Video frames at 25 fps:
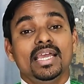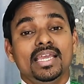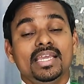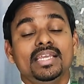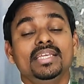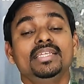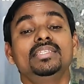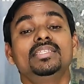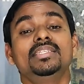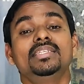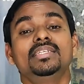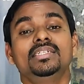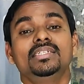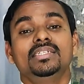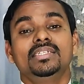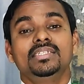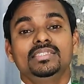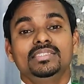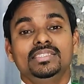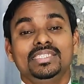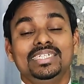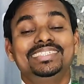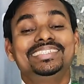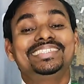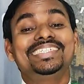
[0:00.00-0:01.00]
in
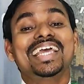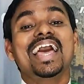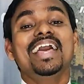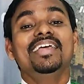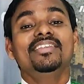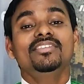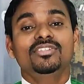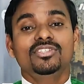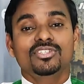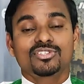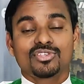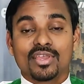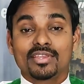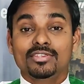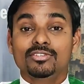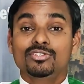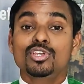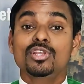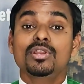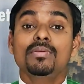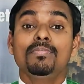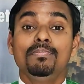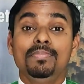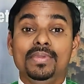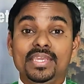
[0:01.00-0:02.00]
the 10th
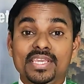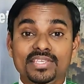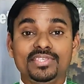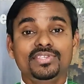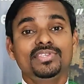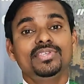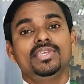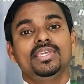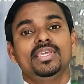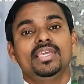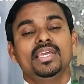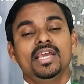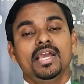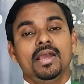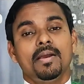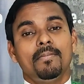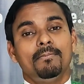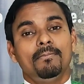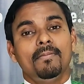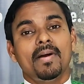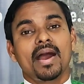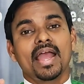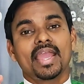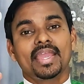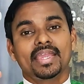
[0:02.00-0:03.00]
century BC
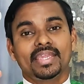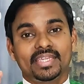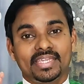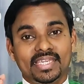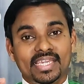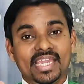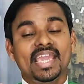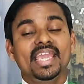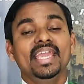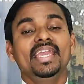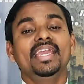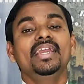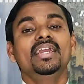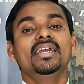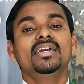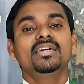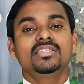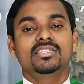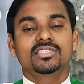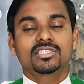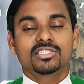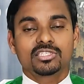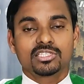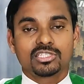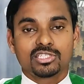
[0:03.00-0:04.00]
by King
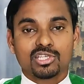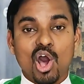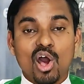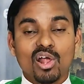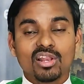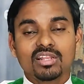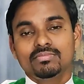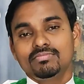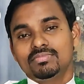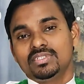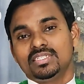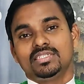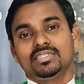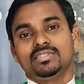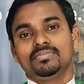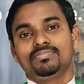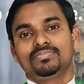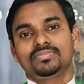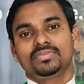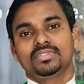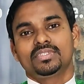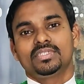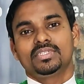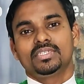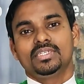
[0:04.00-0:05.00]
Solomon.
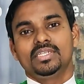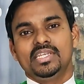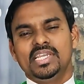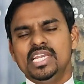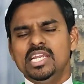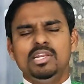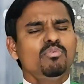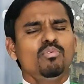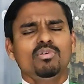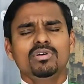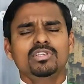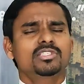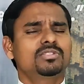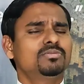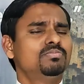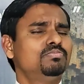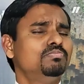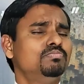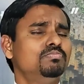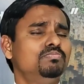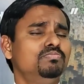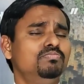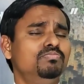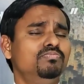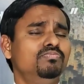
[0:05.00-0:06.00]
It was
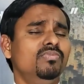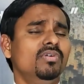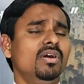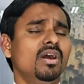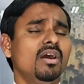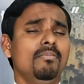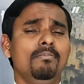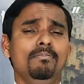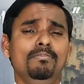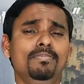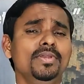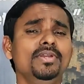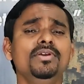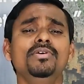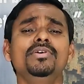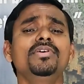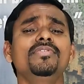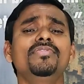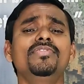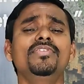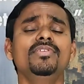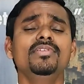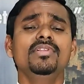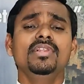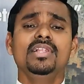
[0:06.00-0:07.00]
a
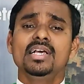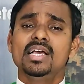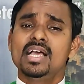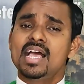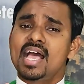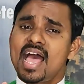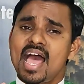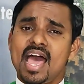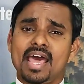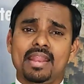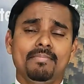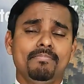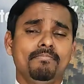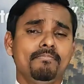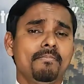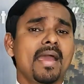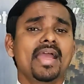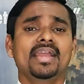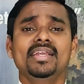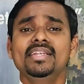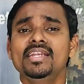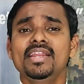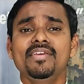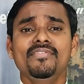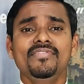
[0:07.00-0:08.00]
beautiful and
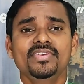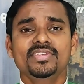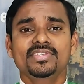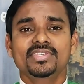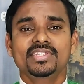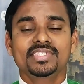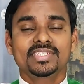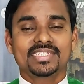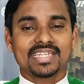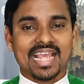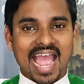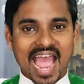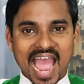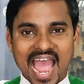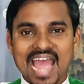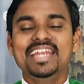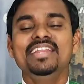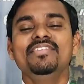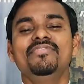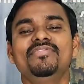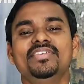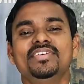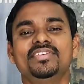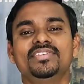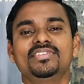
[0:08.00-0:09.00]
magnificent
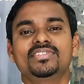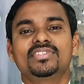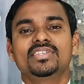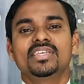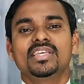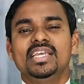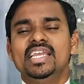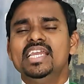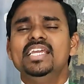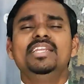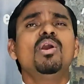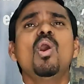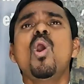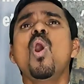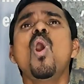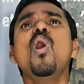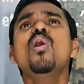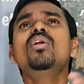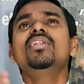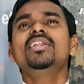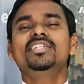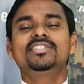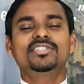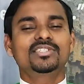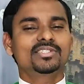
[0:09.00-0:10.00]
edifice in
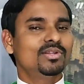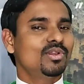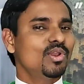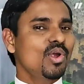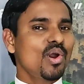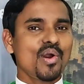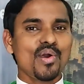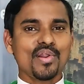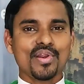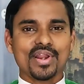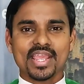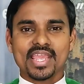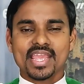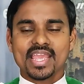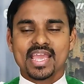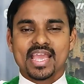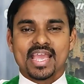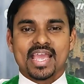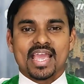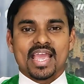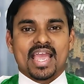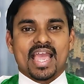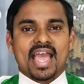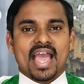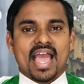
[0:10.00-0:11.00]
all its
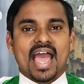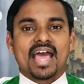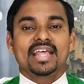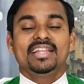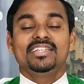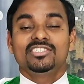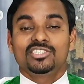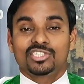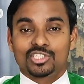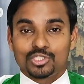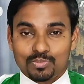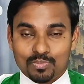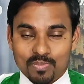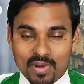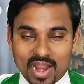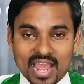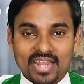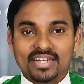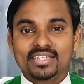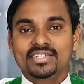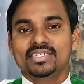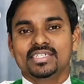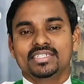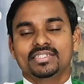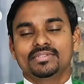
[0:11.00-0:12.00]
glory and
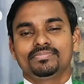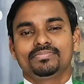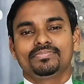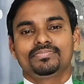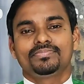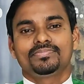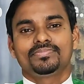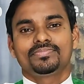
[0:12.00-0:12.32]
splendor.